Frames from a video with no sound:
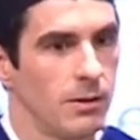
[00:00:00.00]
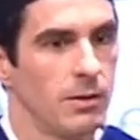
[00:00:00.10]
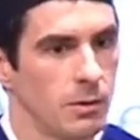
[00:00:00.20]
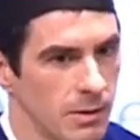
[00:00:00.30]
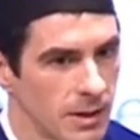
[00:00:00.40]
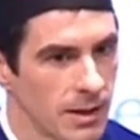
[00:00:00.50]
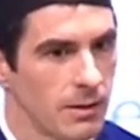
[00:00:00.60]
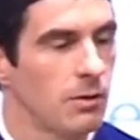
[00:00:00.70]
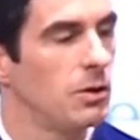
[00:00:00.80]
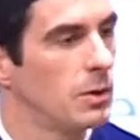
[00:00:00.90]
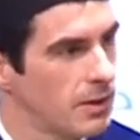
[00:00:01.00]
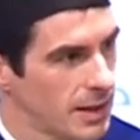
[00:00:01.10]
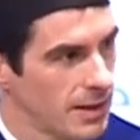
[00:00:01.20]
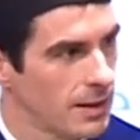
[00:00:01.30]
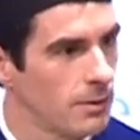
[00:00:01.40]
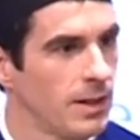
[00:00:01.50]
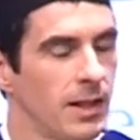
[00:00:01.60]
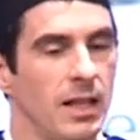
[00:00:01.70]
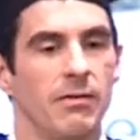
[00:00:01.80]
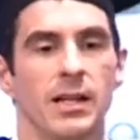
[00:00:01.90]
Do it right now.
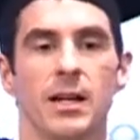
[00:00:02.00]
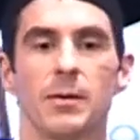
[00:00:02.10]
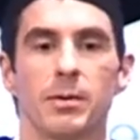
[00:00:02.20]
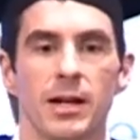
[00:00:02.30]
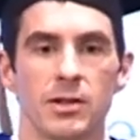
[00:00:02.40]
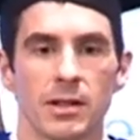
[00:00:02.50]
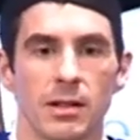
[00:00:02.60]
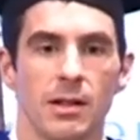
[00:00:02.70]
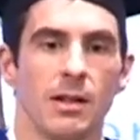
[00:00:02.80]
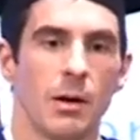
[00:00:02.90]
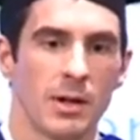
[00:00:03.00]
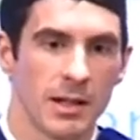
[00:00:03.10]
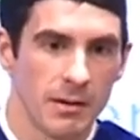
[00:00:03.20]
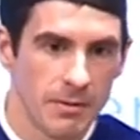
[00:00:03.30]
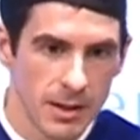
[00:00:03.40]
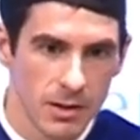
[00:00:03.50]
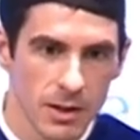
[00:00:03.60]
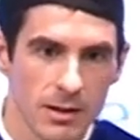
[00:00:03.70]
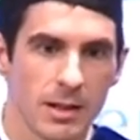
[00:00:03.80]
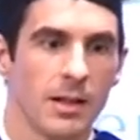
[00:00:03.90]
If I got a project, I wanted to finish it.
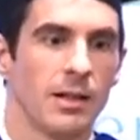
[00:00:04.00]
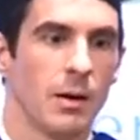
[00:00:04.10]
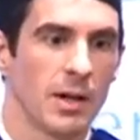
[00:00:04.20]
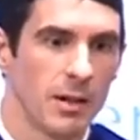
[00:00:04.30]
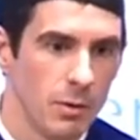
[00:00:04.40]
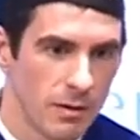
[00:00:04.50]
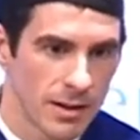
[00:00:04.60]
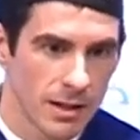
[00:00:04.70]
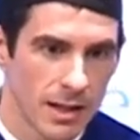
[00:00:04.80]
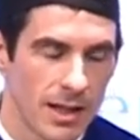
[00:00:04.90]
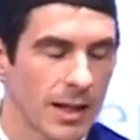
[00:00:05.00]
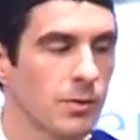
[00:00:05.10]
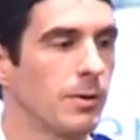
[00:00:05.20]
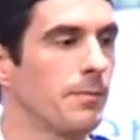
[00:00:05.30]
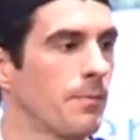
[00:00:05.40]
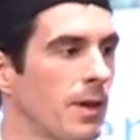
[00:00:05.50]
I wanted to move on to the next one.